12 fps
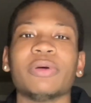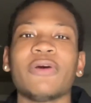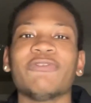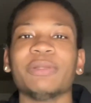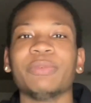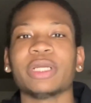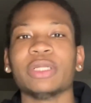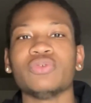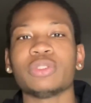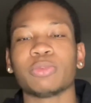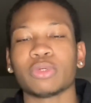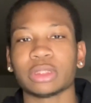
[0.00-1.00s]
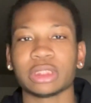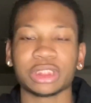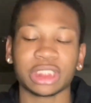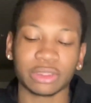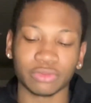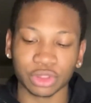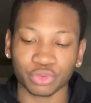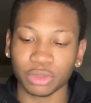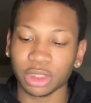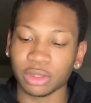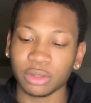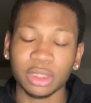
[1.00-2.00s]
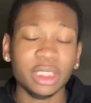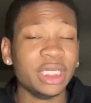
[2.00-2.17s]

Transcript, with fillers: hopefully bringing new supporters to the channel as well.